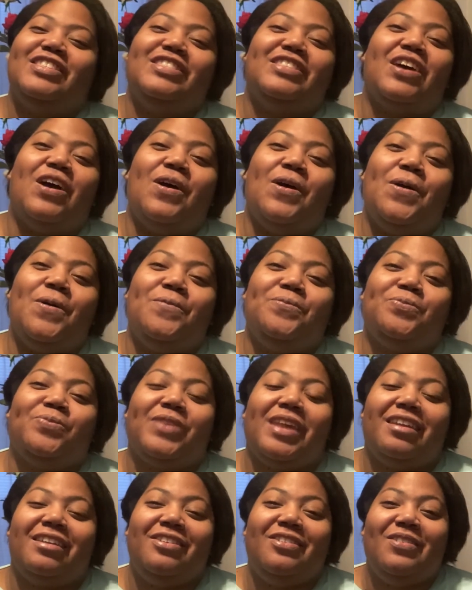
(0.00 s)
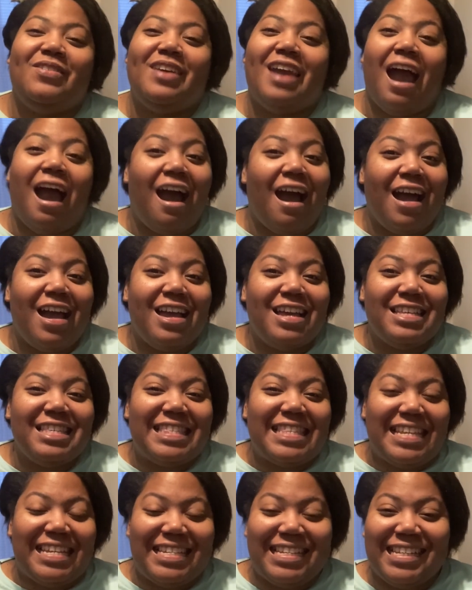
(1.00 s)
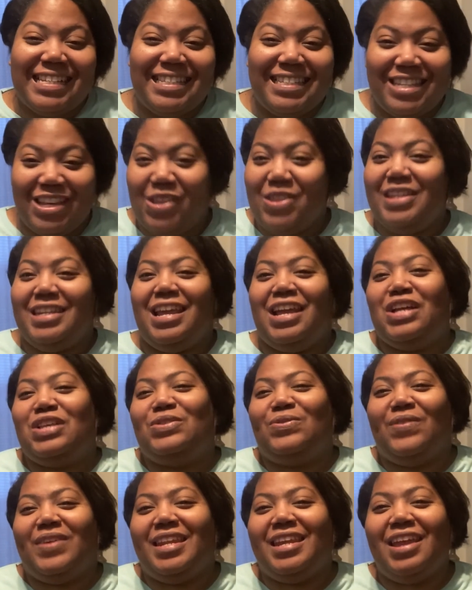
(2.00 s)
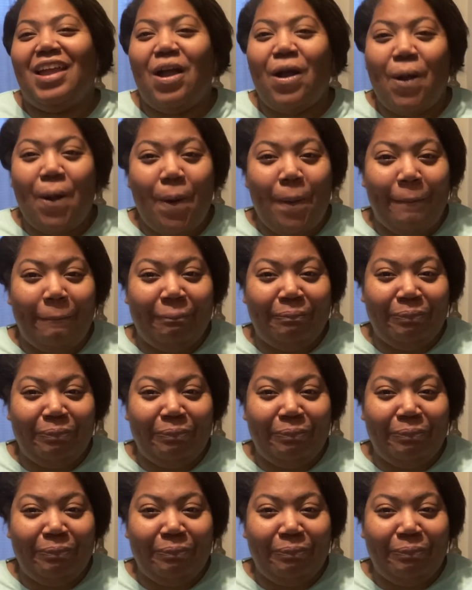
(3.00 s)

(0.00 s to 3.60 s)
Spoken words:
So you guys, until the next video,